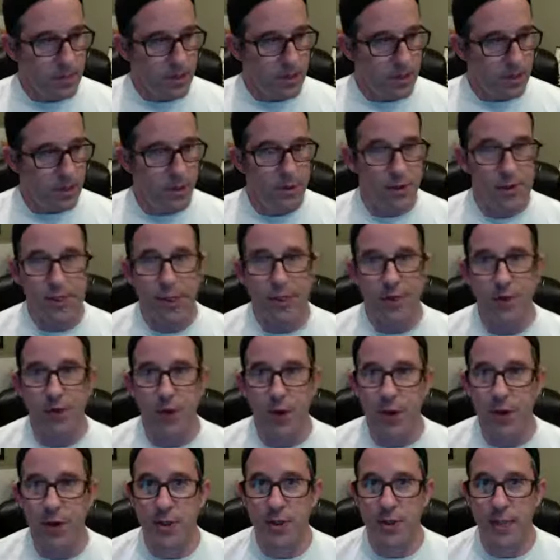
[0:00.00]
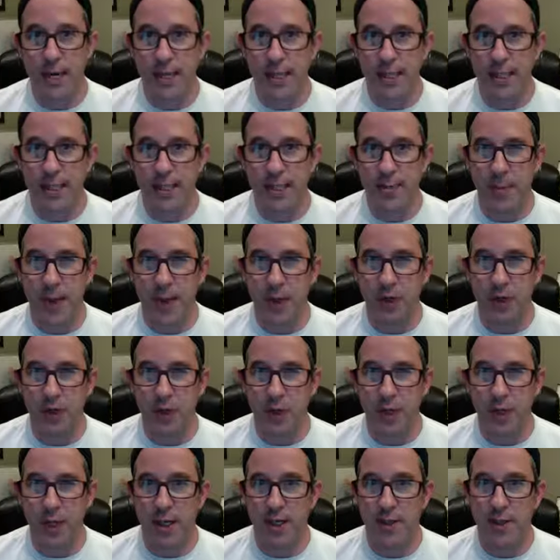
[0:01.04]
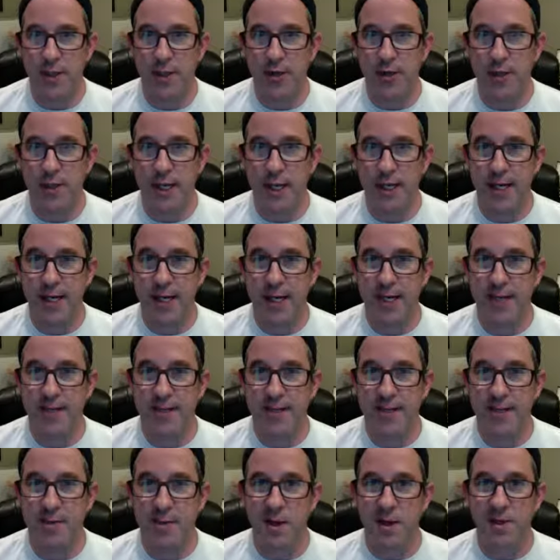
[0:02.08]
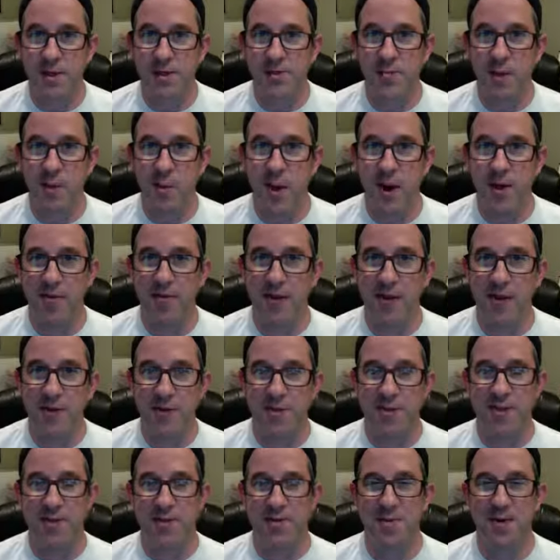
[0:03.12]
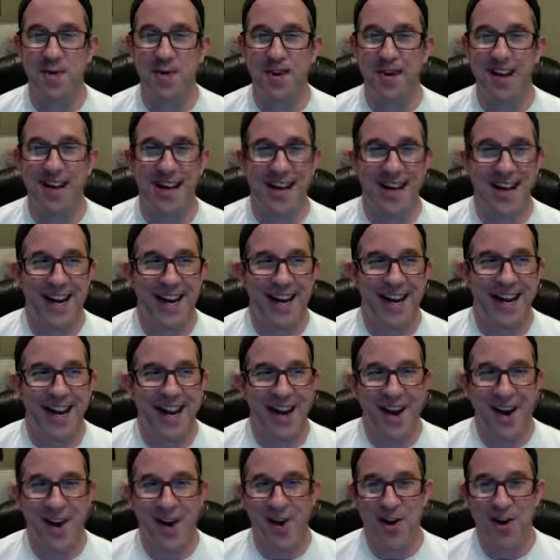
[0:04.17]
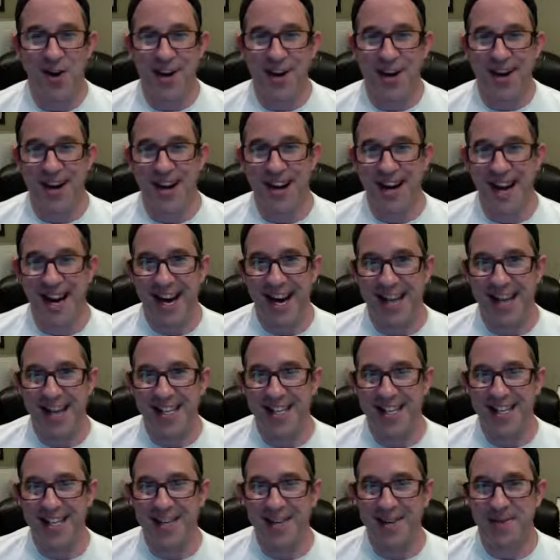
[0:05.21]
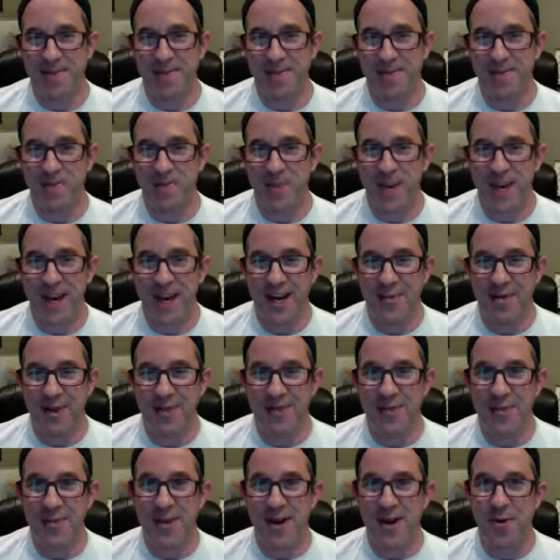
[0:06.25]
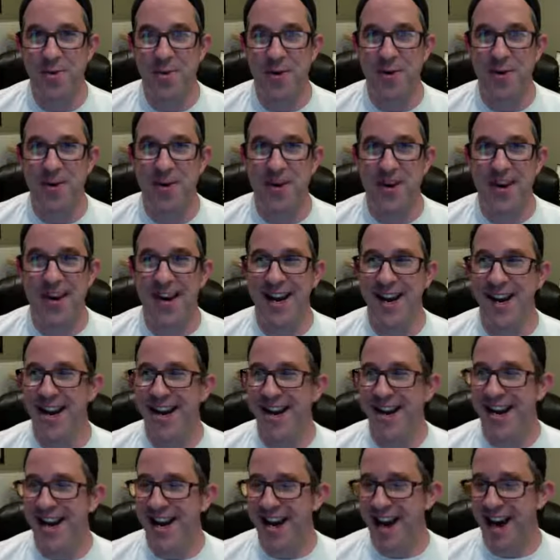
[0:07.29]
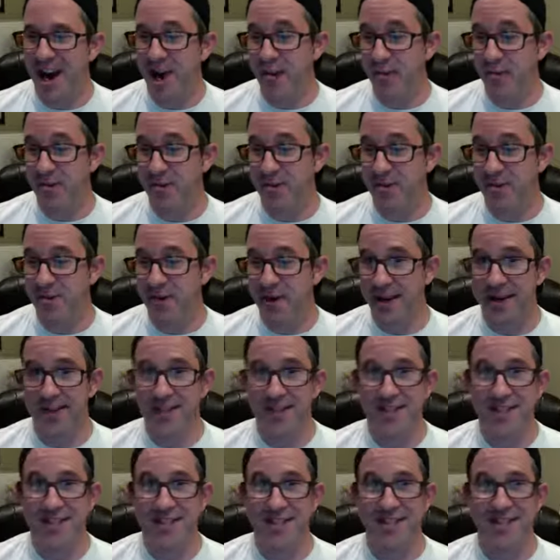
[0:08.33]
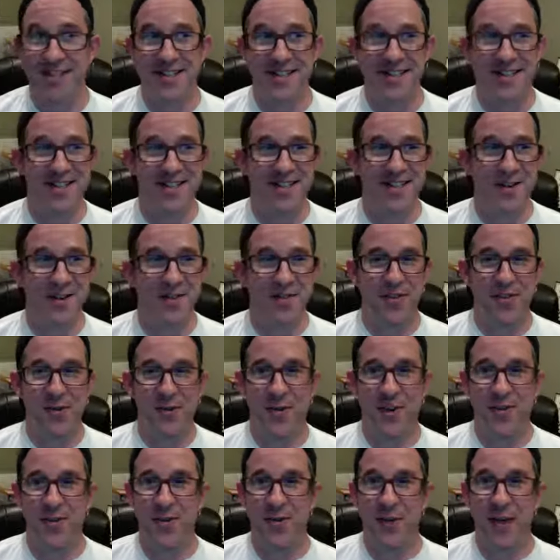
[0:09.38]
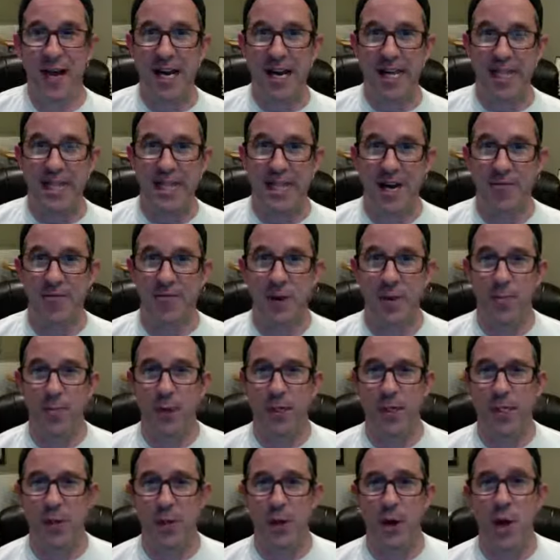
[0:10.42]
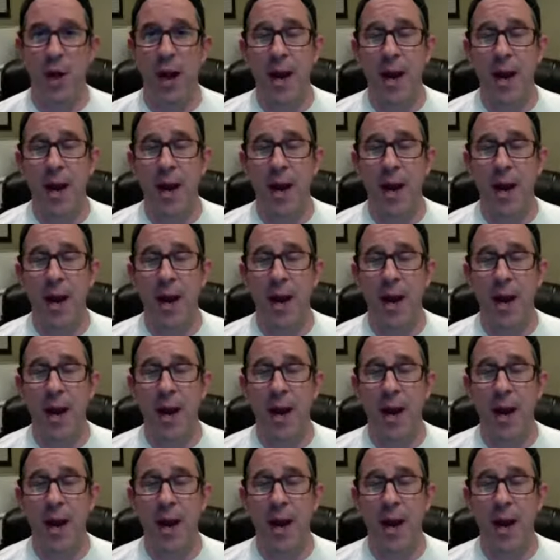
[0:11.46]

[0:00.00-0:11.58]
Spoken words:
Tuesdays and Thursdays, especially to take the kids to the bus because my wife goes to work early. And anyway, so I'm here with you today. I hope to make this consistent. So if you like this time frame, please let me know.